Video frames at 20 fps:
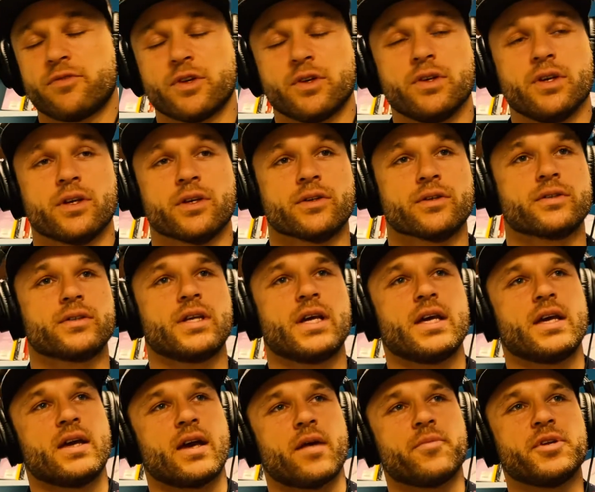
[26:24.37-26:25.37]
you.
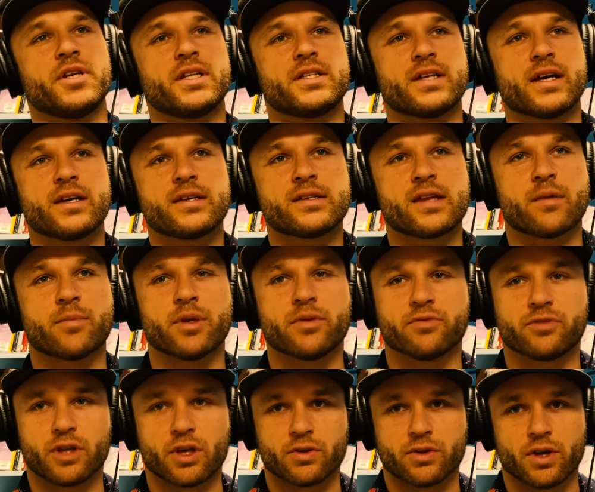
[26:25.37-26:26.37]
I mean, it does ebb and
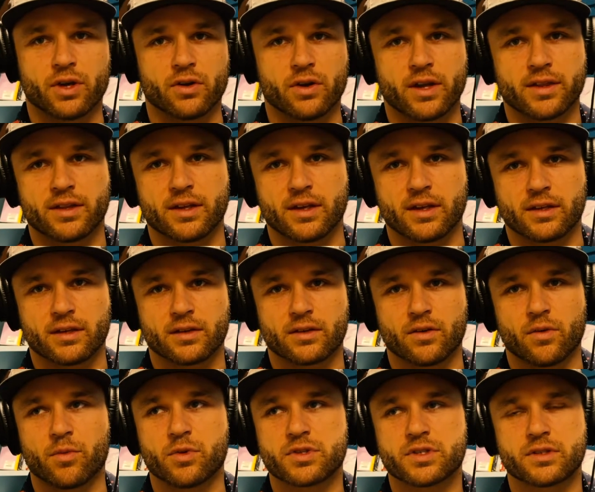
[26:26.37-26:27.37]
flow, though, I think,
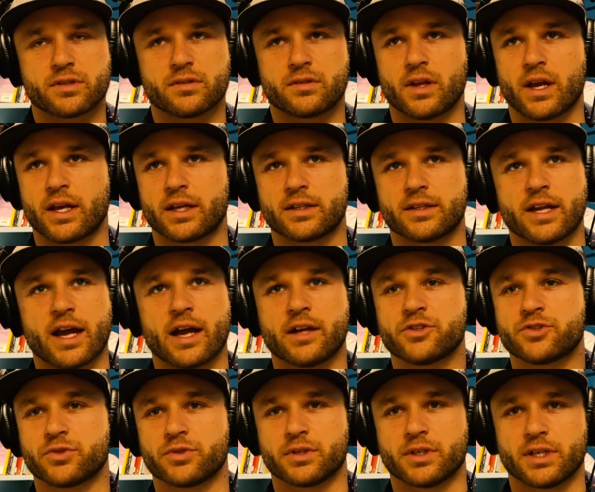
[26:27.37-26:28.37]
almost like
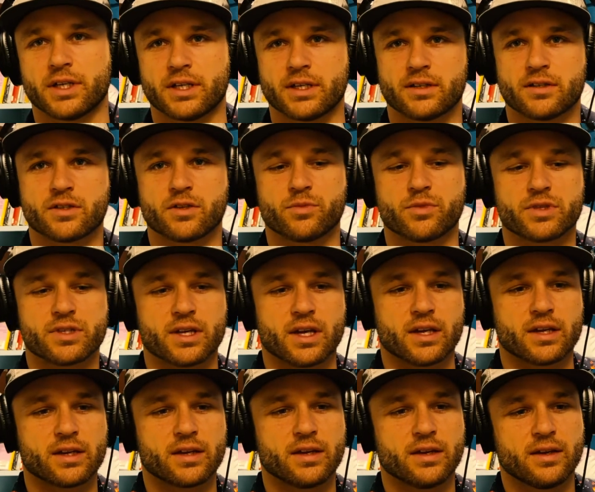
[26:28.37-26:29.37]
naturally. It's almost
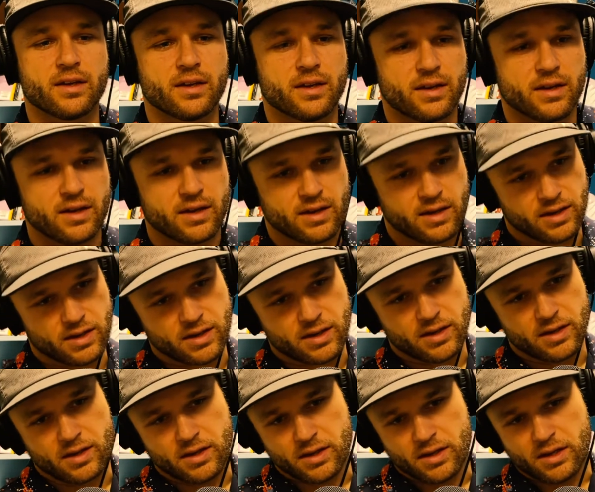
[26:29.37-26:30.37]
like,
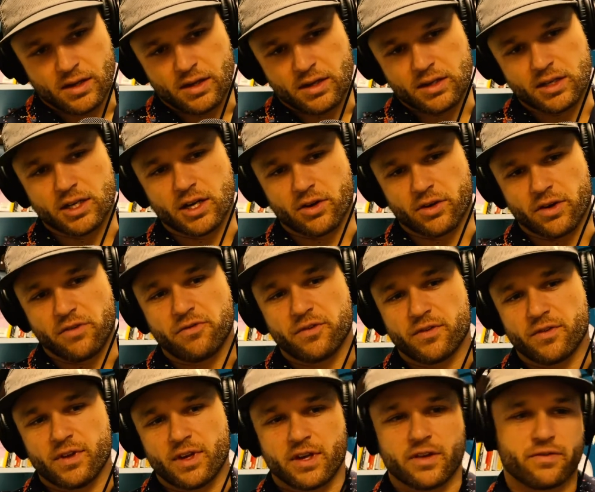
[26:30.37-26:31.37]

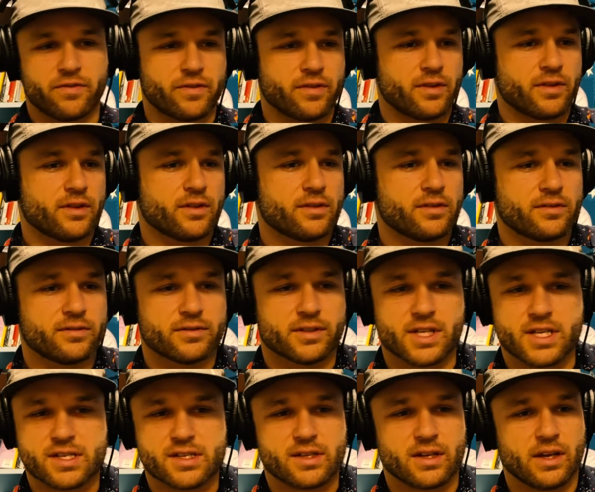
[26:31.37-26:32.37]
if
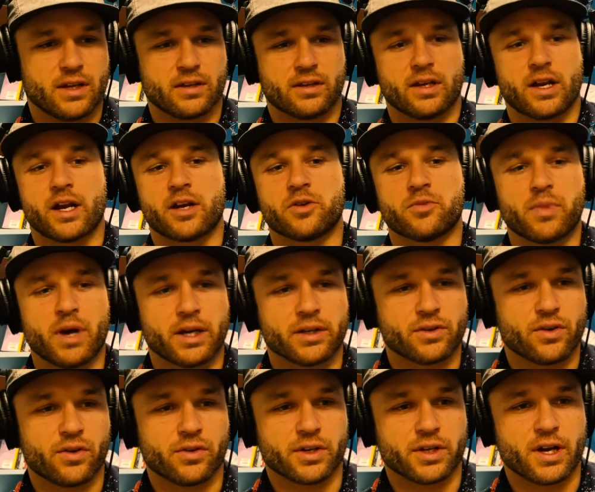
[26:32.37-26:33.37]
this thing that I don't mind
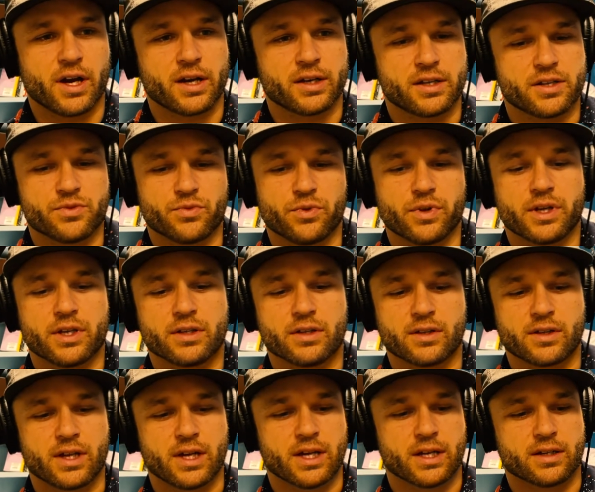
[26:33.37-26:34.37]
calling God is real,
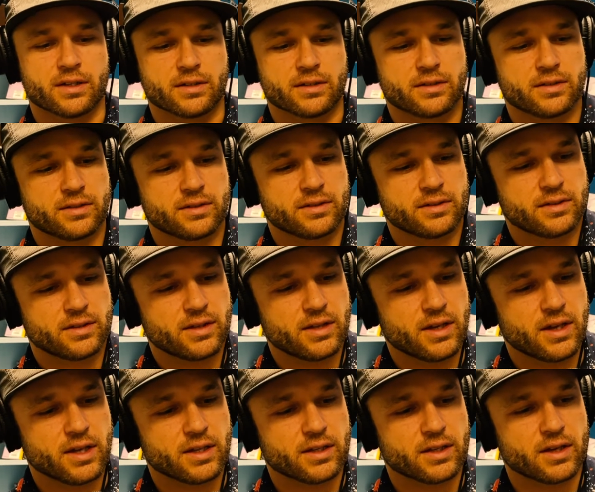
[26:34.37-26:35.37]
then
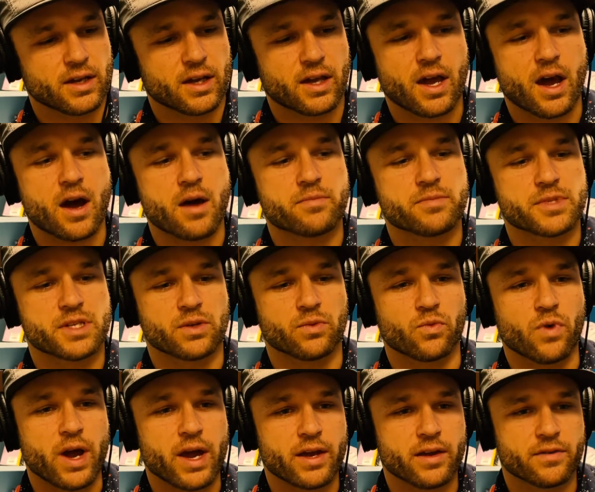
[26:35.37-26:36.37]
it comes in
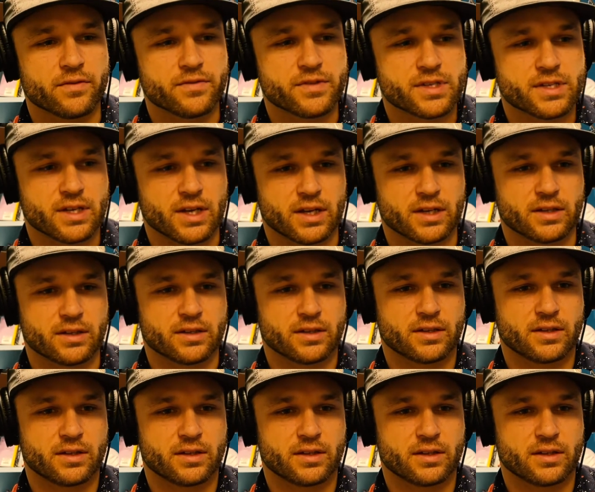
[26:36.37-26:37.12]
waves and